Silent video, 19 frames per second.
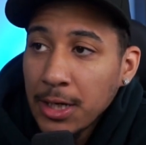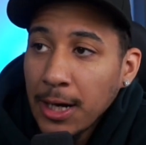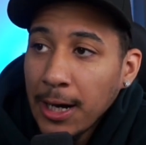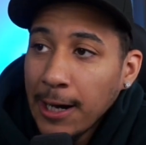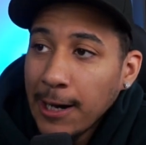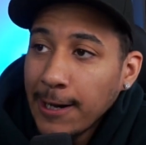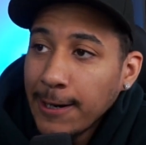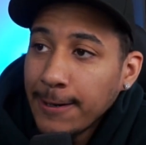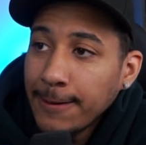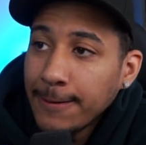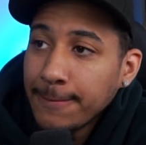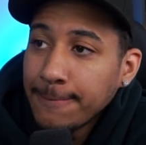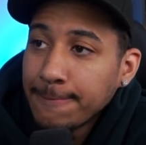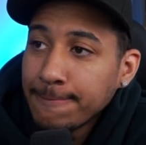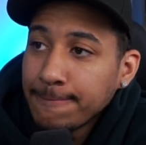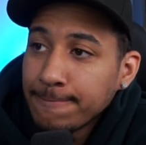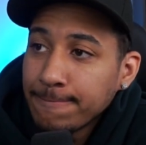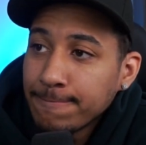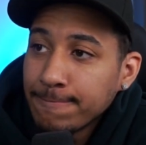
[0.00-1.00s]

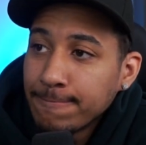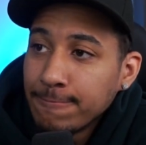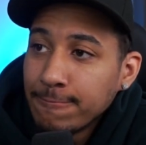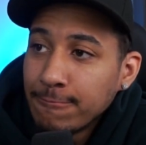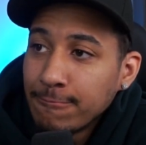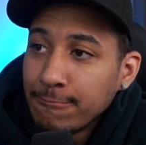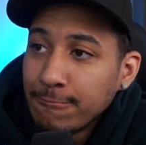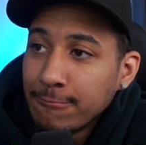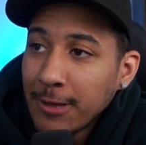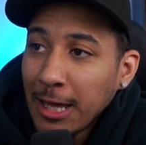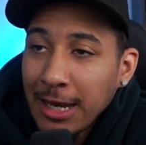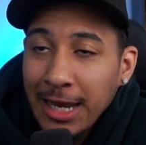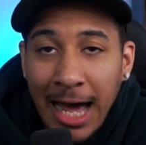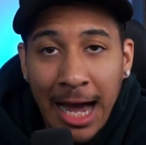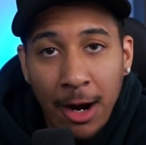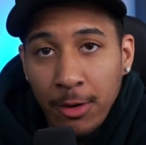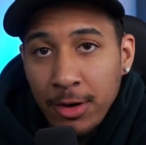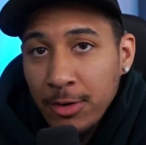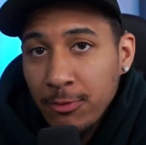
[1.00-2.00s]
They're
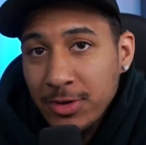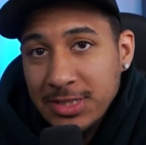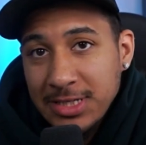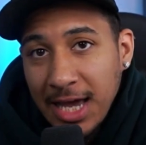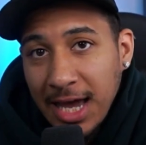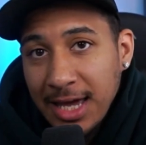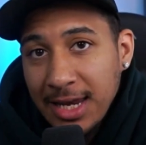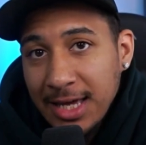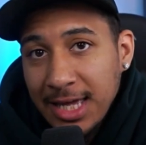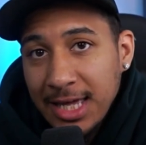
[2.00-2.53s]
not going to retain and